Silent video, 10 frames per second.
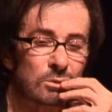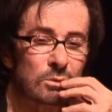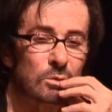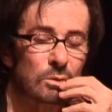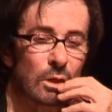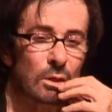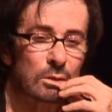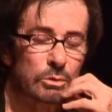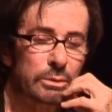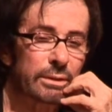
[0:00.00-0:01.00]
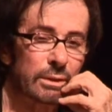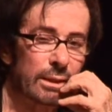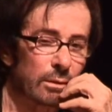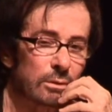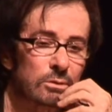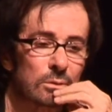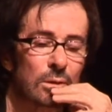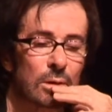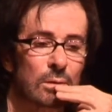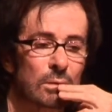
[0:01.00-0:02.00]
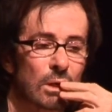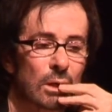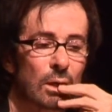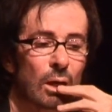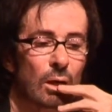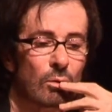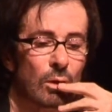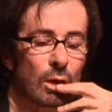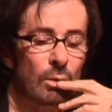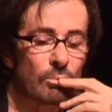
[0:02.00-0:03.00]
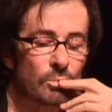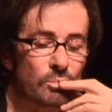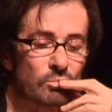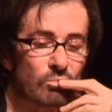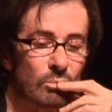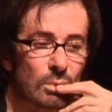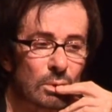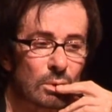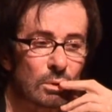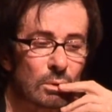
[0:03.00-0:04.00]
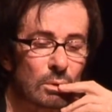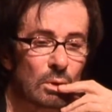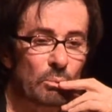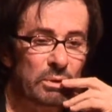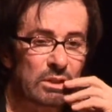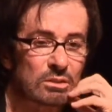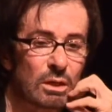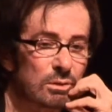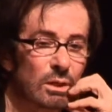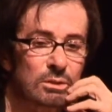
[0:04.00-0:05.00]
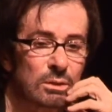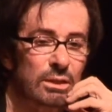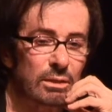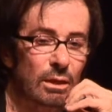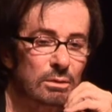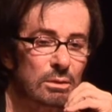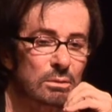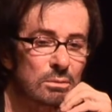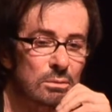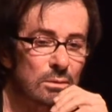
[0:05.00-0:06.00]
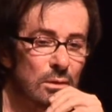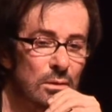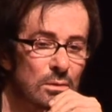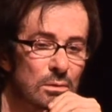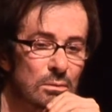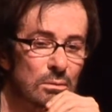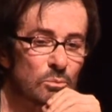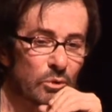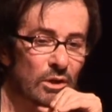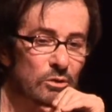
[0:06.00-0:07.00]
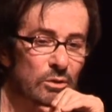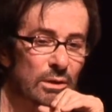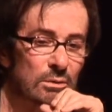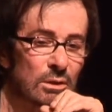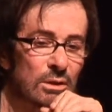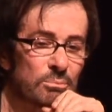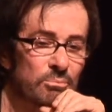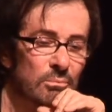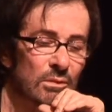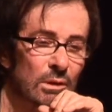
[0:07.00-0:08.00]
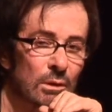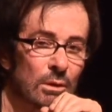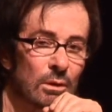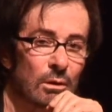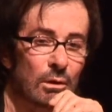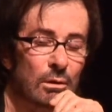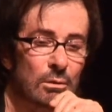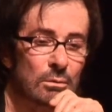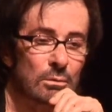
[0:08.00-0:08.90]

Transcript: to uh, create a character, uh, um, because I had not studied acting uh, prior to that time, uh,